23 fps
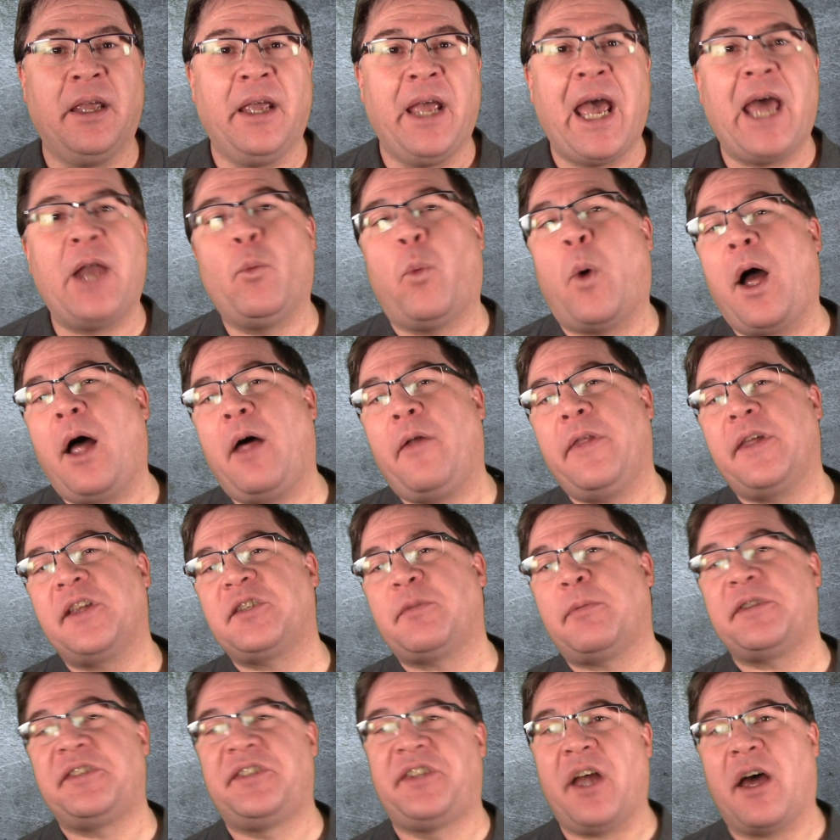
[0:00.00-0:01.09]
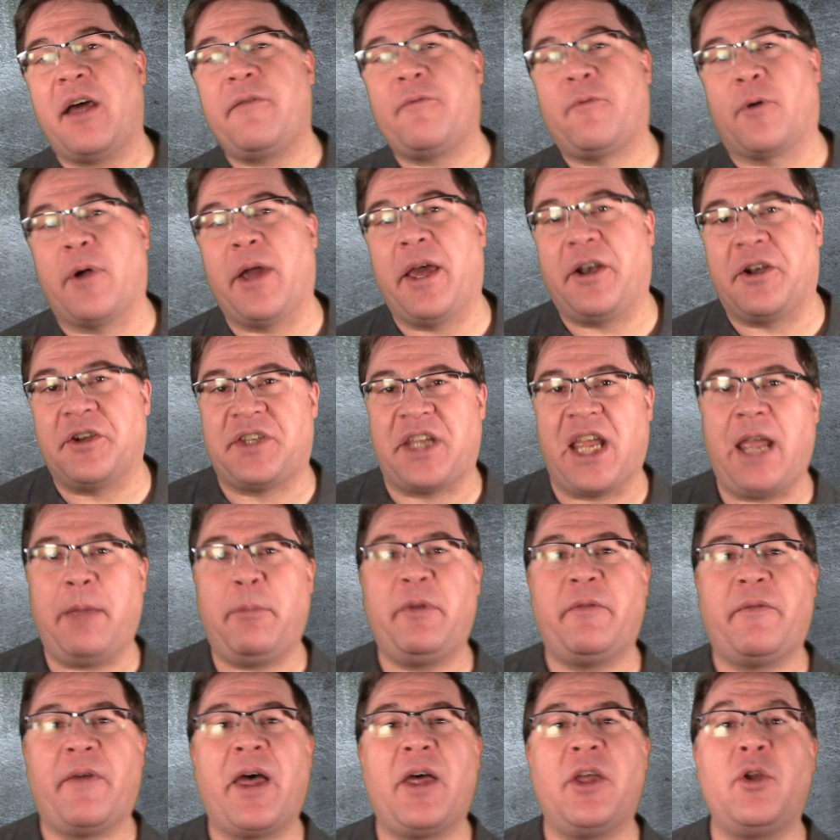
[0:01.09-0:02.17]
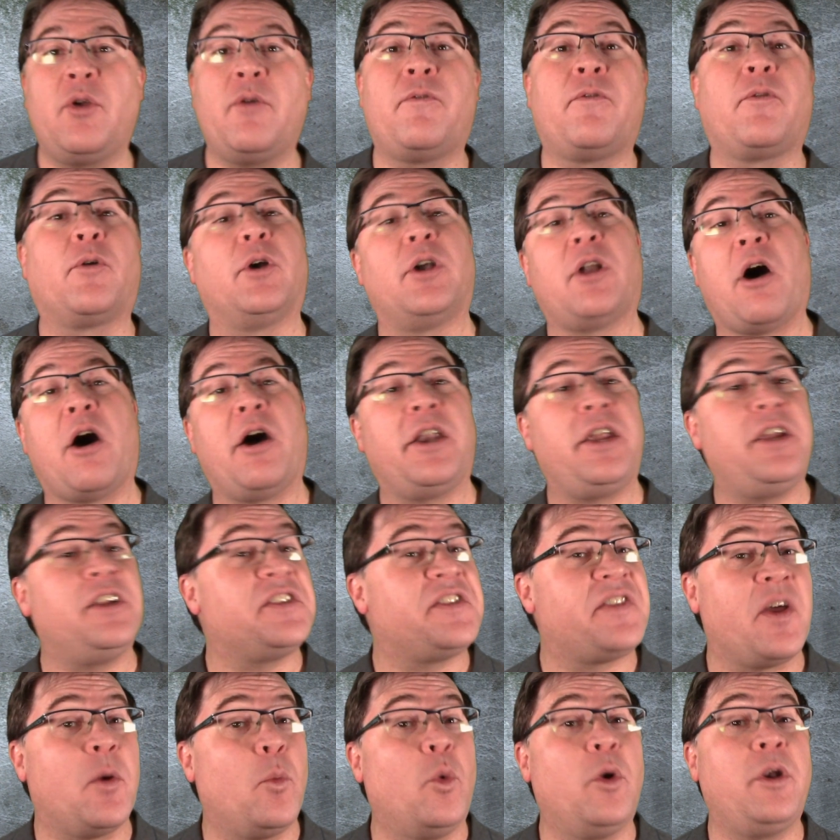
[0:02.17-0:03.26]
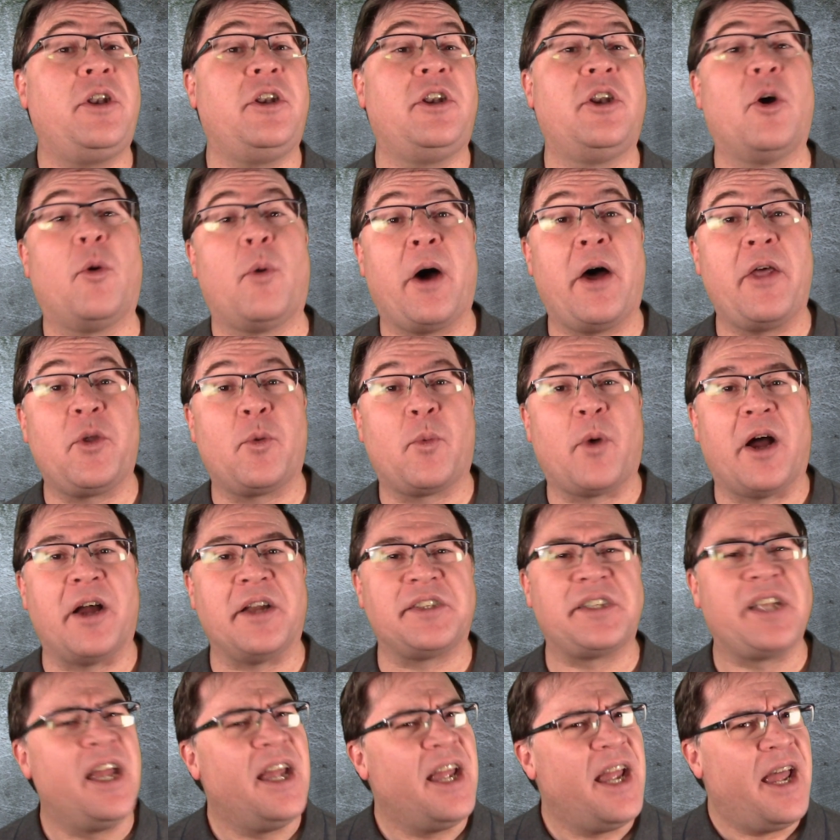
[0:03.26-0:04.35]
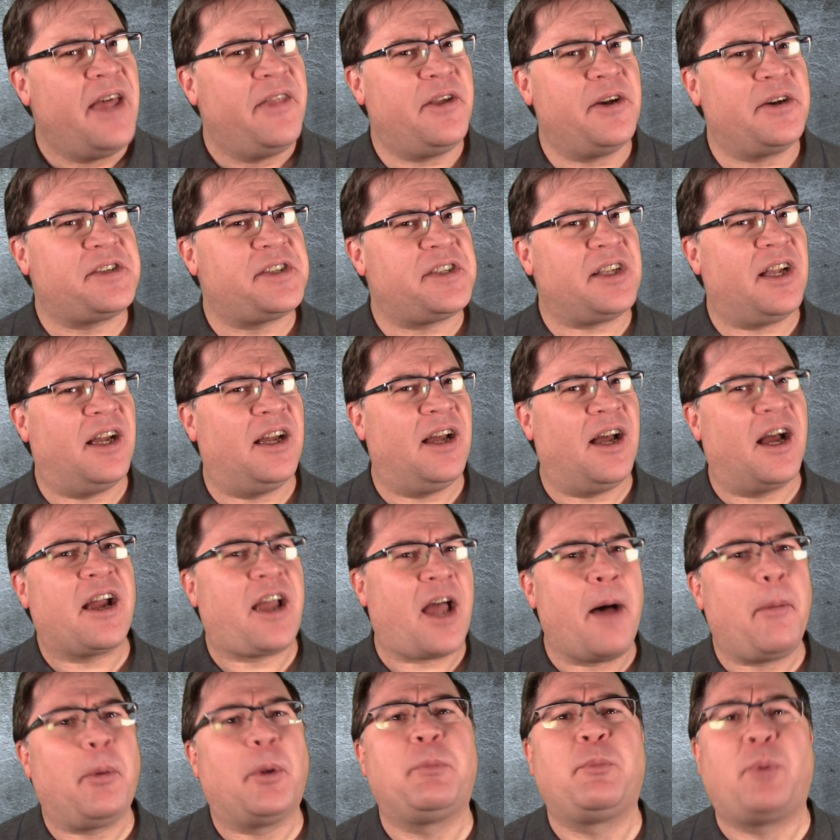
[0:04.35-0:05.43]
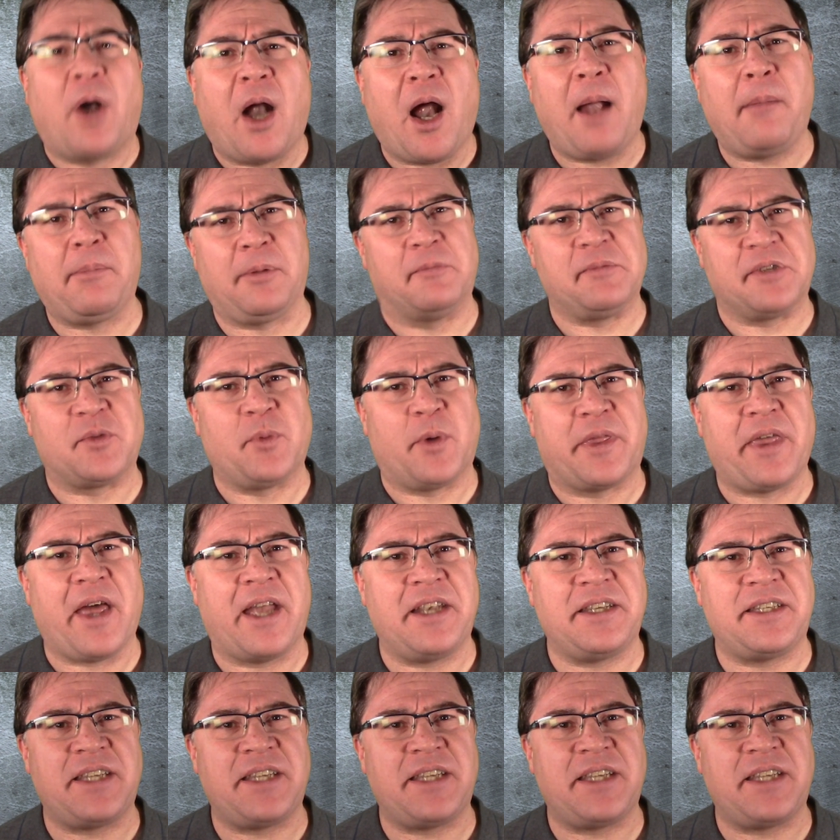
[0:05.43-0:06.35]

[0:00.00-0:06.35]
And while this was done for entertainment value for an audience that wouldn't know otherwise, there's a couple problems with that